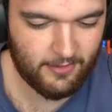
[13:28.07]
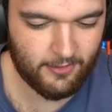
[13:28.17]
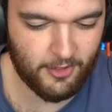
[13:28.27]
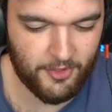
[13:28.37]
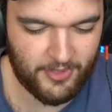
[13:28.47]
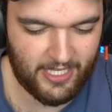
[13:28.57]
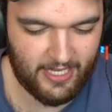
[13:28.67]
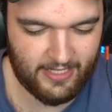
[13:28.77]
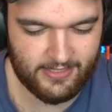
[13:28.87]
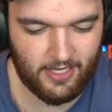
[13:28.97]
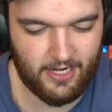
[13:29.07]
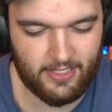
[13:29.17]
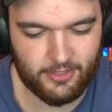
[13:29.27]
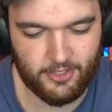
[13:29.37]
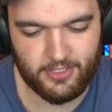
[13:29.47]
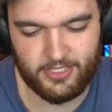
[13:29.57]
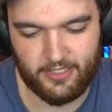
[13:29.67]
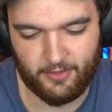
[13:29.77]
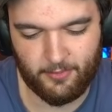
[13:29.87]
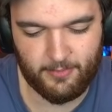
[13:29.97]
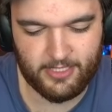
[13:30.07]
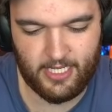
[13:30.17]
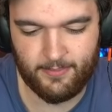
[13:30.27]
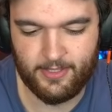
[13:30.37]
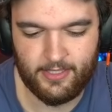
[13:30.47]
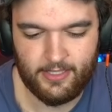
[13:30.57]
Lugia. Sorry, I'll show the centering one more time.